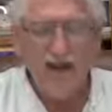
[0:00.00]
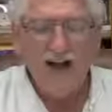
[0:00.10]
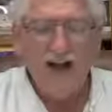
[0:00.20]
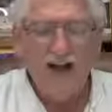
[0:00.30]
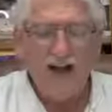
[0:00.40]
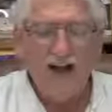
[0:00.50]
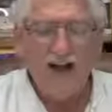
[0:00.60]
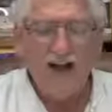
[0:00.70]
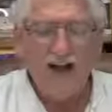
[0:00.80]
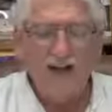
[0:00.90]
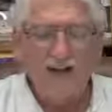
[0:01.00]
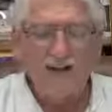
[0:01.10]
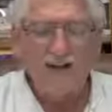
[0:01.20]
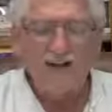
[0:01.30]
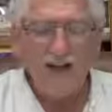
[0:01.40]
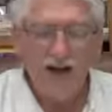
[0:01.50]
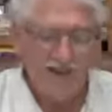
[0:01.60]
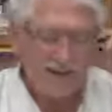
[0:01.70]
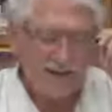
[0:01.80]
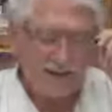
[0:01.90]
Uh, in
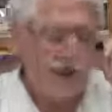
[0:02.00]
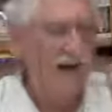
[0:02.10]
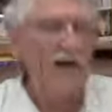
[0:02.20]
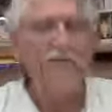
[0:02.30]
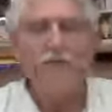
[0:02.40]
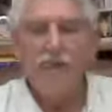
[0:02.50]
Christ, Carla.